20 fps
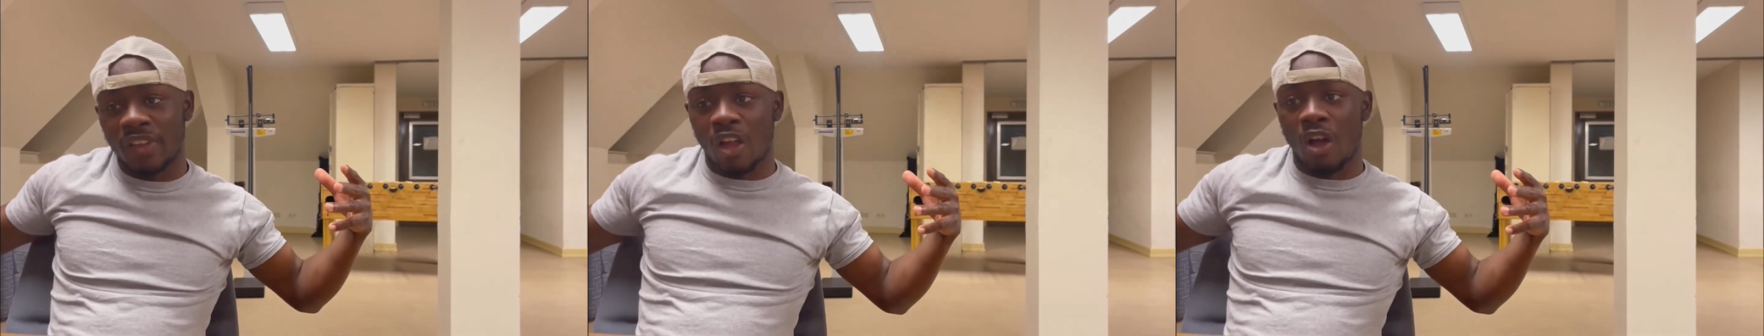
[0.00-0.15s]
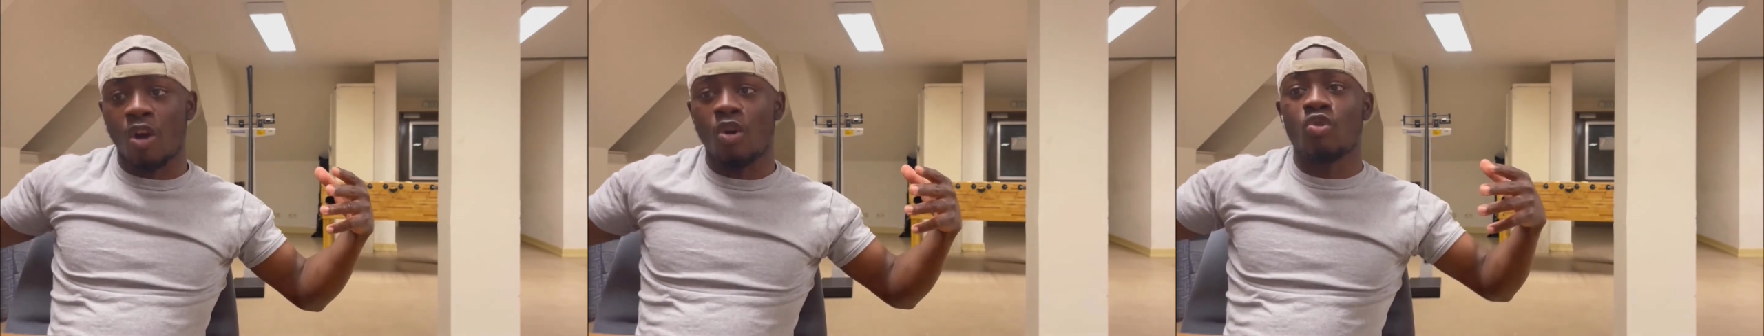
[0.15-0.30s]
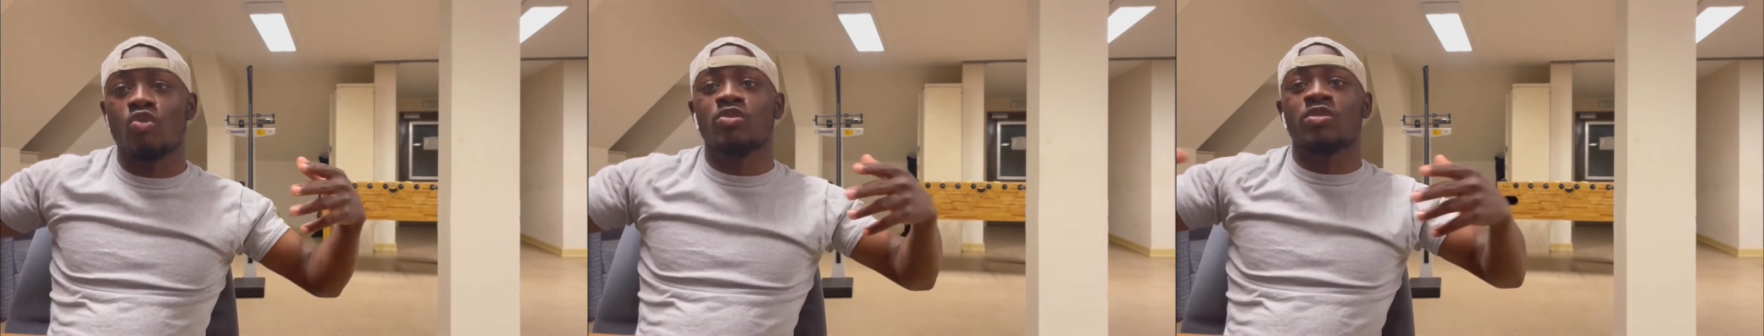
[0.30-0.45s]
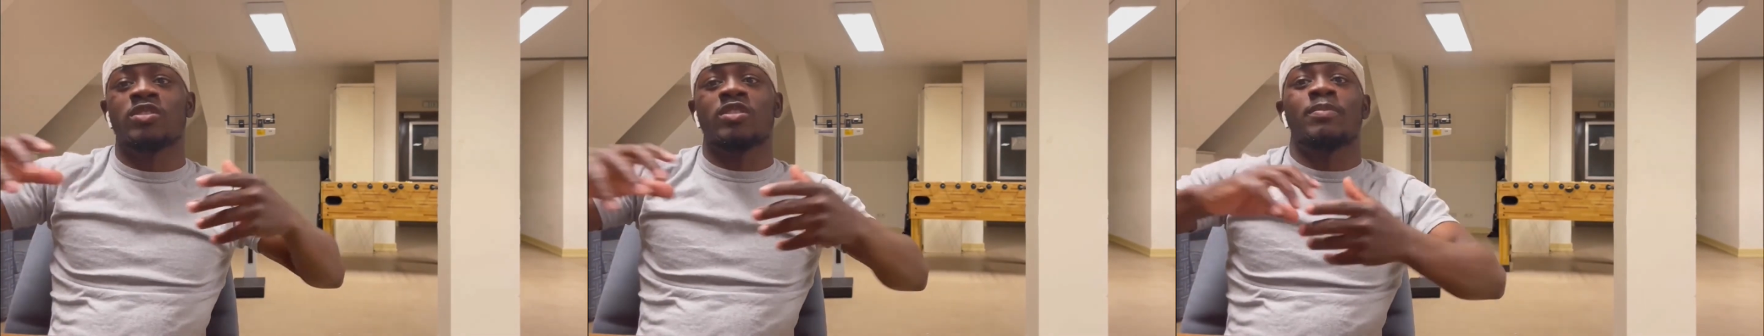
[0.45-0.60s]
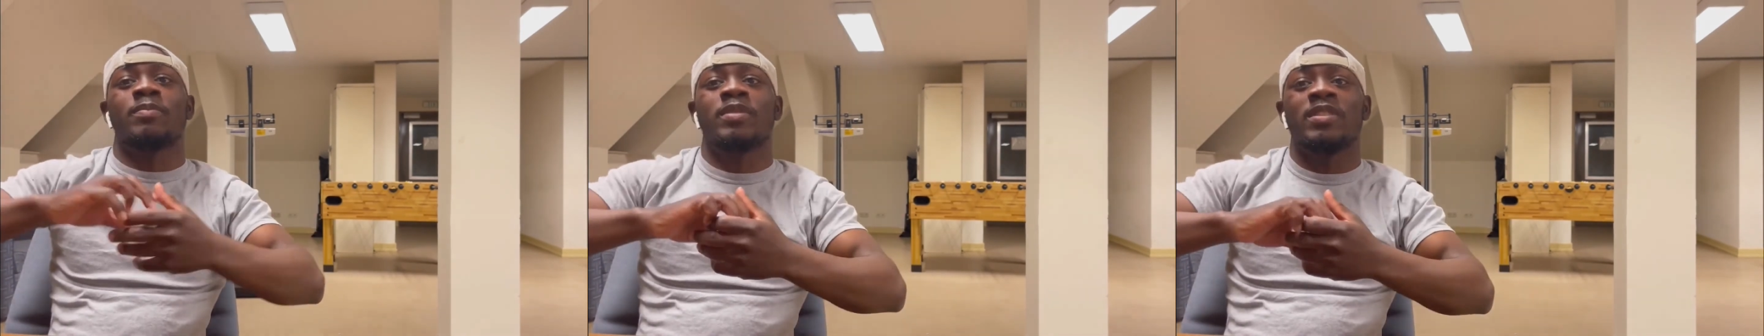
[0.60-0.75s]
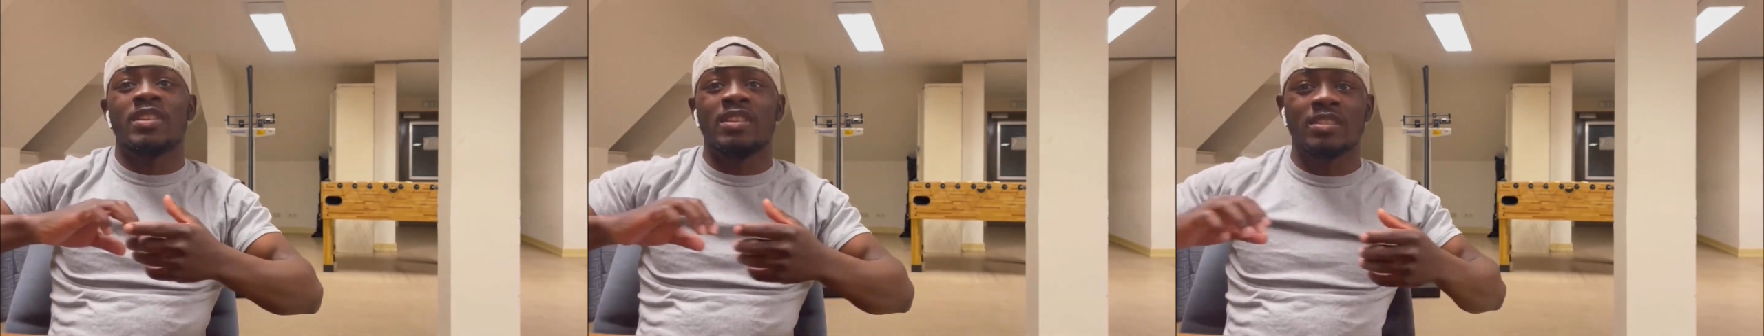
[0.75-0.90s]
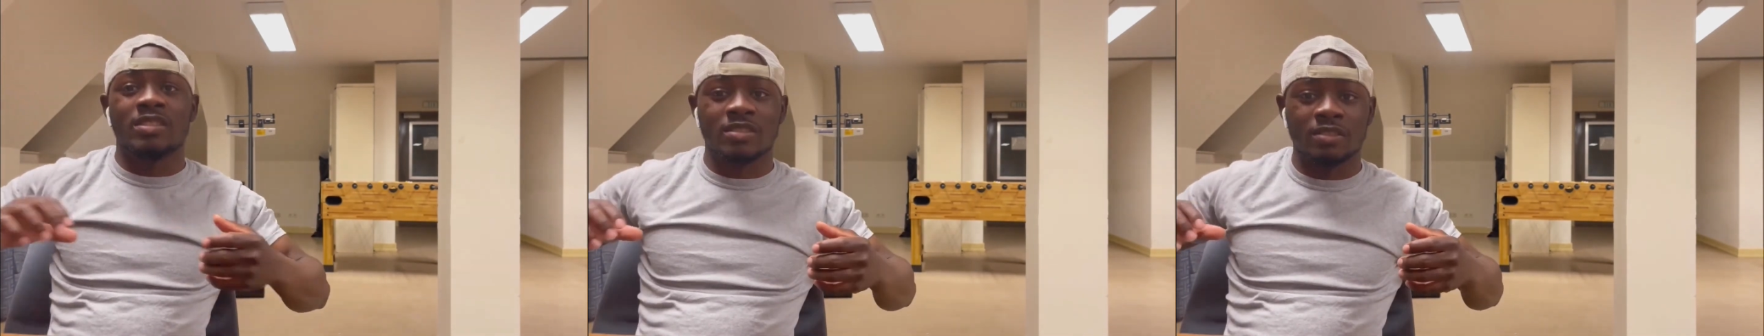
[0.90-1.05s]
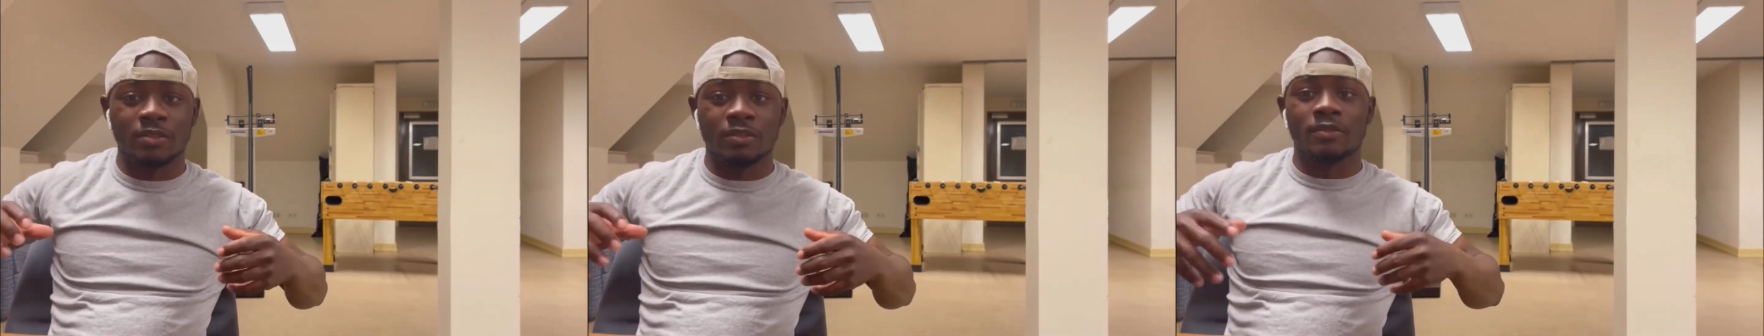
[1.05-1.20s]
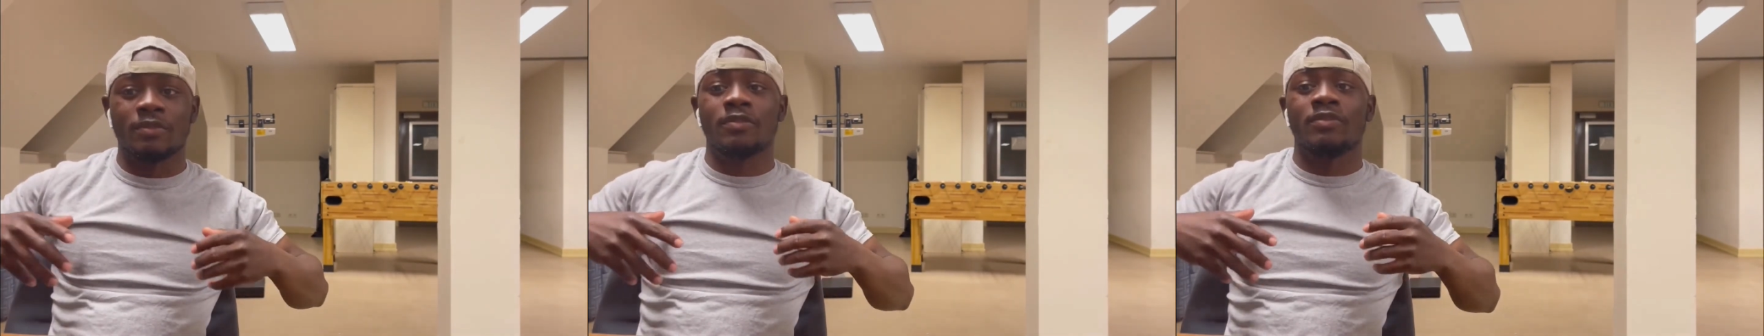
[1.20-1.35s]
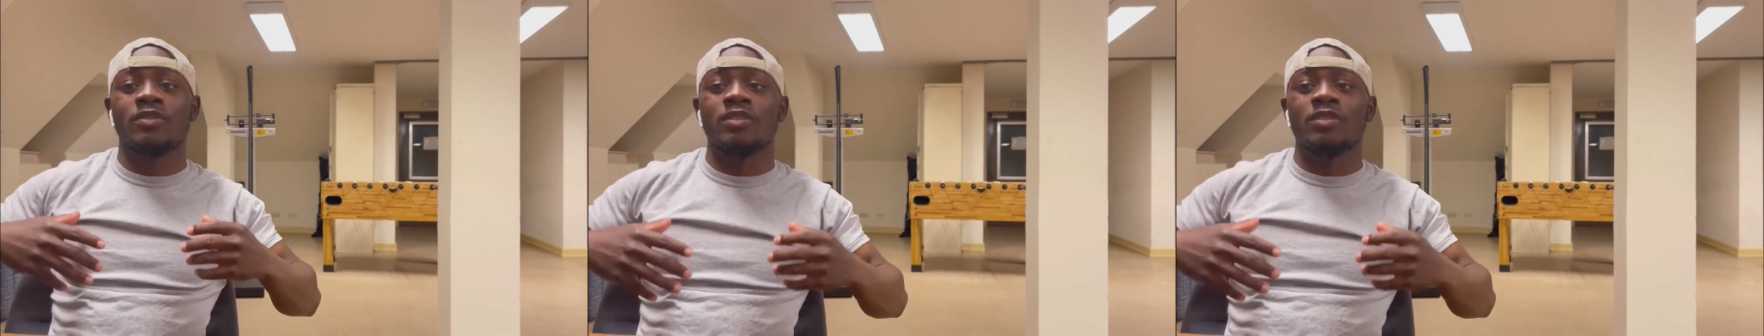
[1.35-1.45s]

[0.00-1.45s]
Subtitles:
holds a piece of,